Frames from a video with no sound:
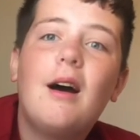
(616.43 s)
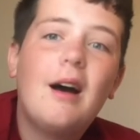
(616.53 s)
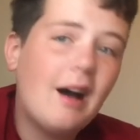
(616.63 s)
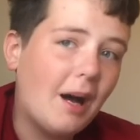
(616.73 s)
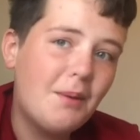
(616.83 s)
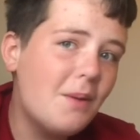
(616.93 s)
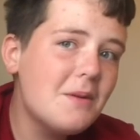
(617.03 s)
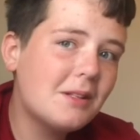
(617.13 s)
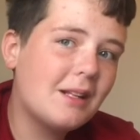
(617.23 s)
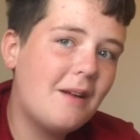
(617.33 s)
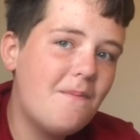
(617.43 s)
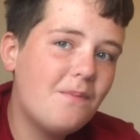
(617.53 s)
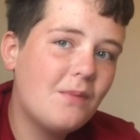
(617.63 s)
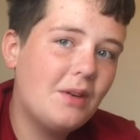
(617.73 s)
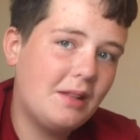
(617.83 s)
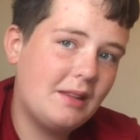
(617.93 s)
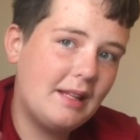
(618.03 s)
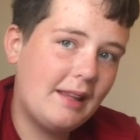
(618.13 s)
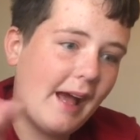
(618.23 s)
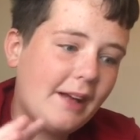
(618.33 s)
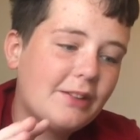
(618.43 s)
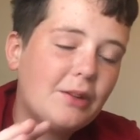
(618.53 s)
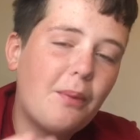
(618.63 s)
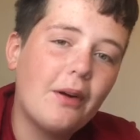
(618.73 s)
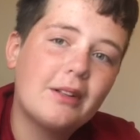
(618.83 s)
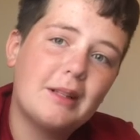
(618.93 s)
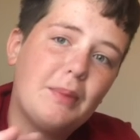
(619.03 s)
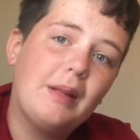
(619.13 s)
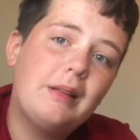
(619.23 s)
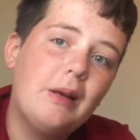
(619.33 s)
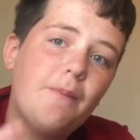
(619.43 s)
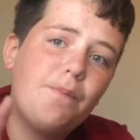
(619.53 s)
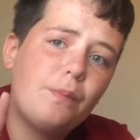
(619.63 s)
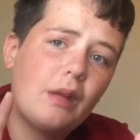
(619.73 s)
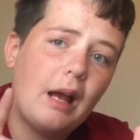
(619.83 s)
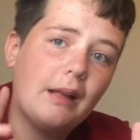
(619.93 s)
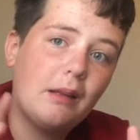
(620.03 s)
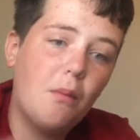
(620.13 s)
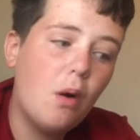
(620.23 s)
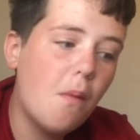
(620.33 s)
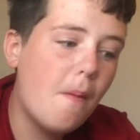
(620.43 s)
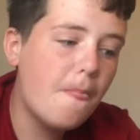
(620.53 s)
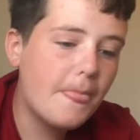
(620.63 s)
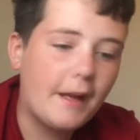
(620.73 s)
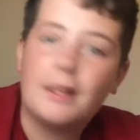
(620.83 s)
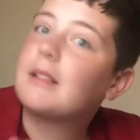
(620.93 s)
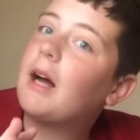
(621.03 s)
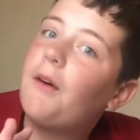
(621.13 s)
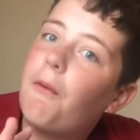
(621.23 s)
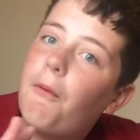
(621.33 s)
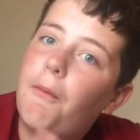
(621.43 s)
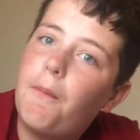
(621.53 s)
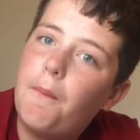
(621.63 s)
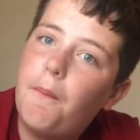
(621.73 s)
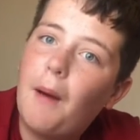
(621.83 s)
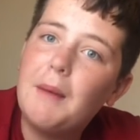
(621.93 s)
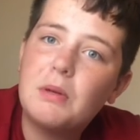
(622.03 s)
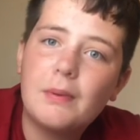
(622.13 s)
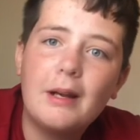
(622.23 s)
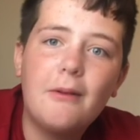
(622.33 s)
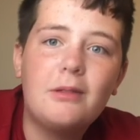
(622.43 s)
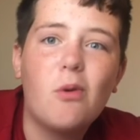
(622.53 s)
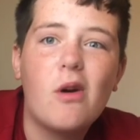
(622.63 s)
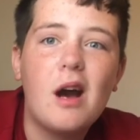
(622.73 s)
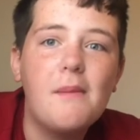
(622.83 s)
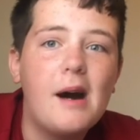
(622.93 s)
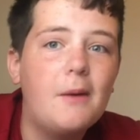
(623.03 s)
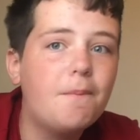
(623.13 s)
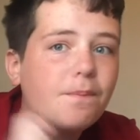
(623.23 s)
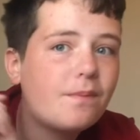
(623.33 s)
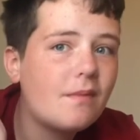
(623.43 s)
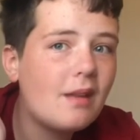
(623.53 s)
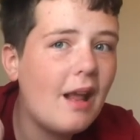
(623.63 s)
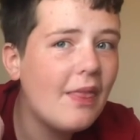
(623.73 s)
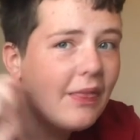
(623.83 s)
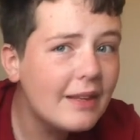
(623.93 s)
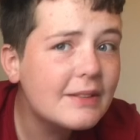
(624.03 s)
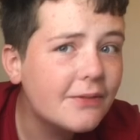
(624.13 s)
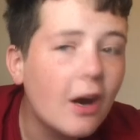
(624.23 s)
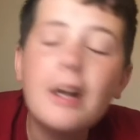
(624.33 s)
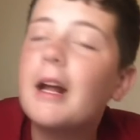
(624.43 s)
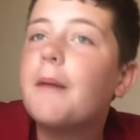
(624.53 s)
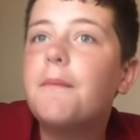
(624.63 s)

I'm almost done with the national parks I've been to at the moment. I just have Pipe Spring, which will come out this Friday,